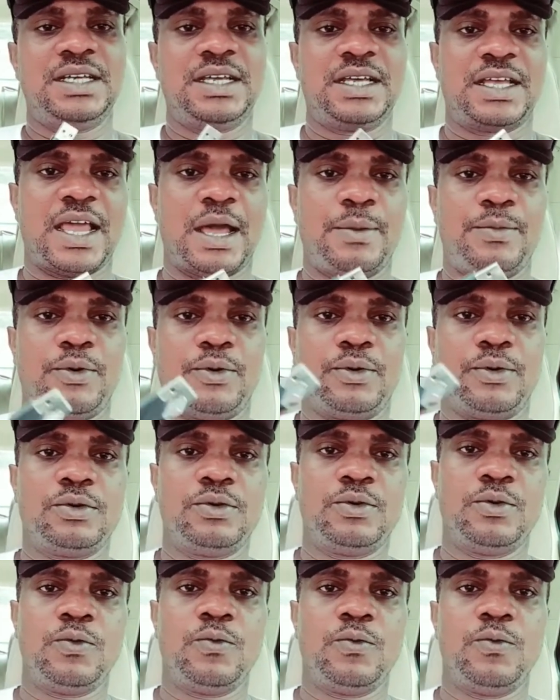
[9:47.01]
cable,
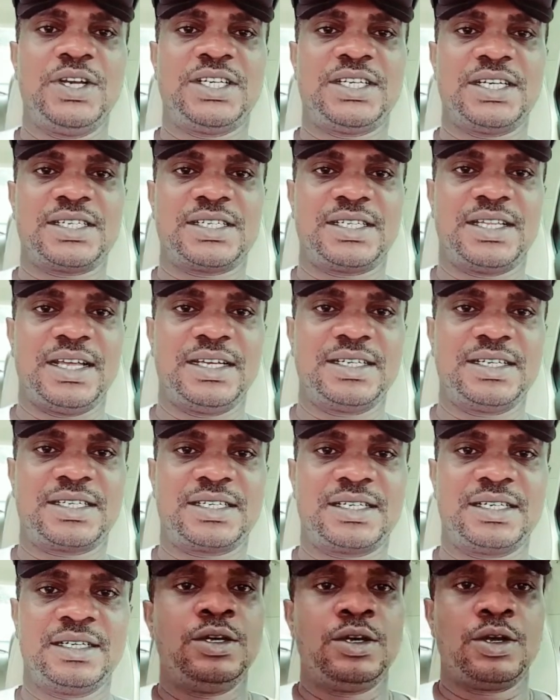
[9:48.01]
which is this.